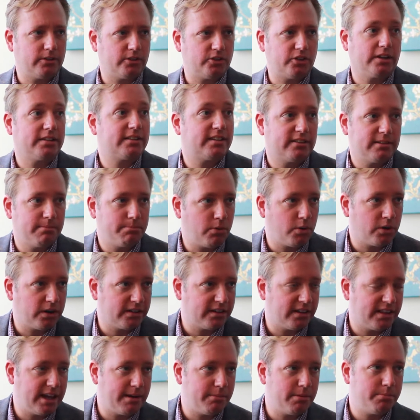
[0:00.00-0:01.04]
just as
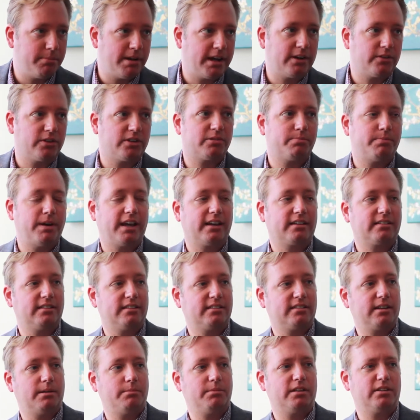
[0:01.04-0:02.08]
important to them in many respects
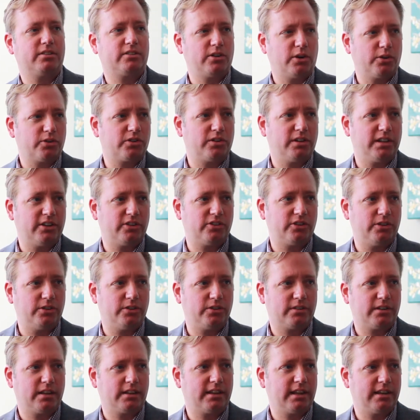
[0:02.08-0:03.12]
as some of the social
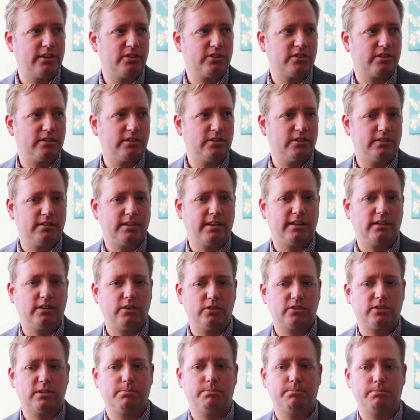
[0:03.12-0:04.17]
issues that they
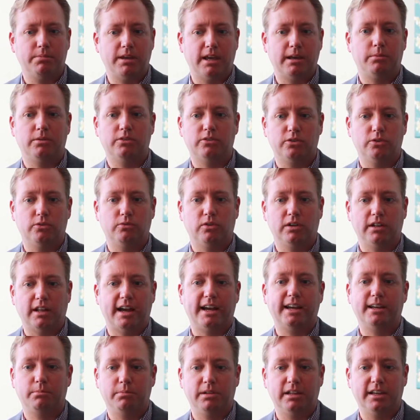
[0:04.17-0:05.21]
used to be able to
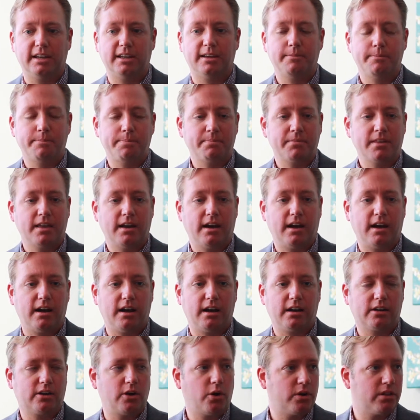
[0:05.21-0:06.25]
reliably
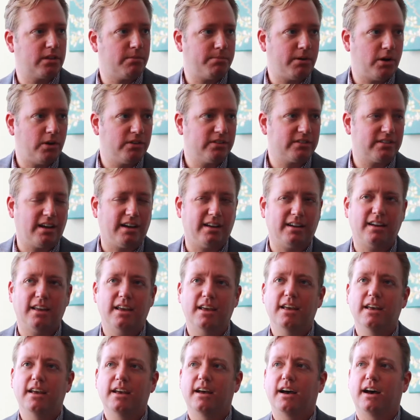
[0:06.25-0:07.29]
go to the polls on.
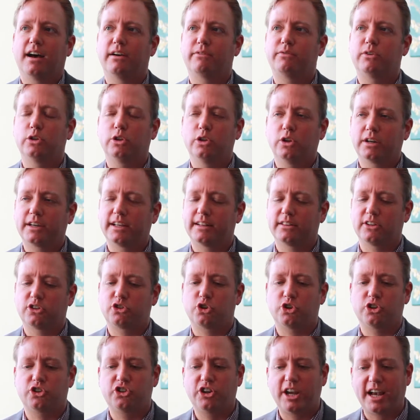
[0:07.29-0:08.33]
If you look at the
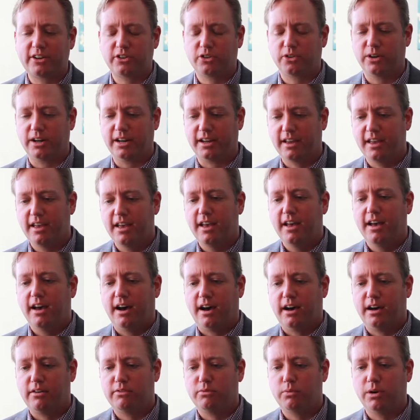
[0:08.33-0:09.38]
trajectory
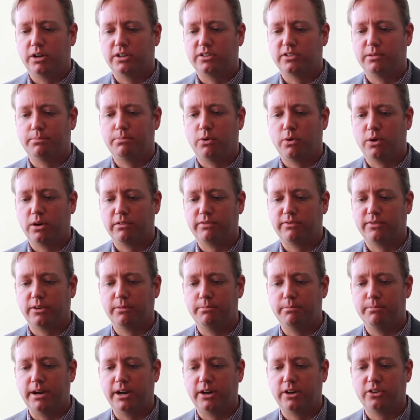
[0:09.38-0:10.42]
of where support
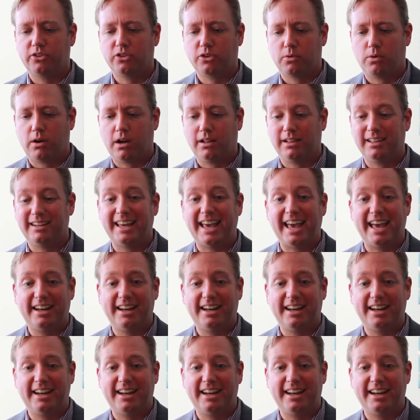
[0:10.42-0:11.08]
for marriage equality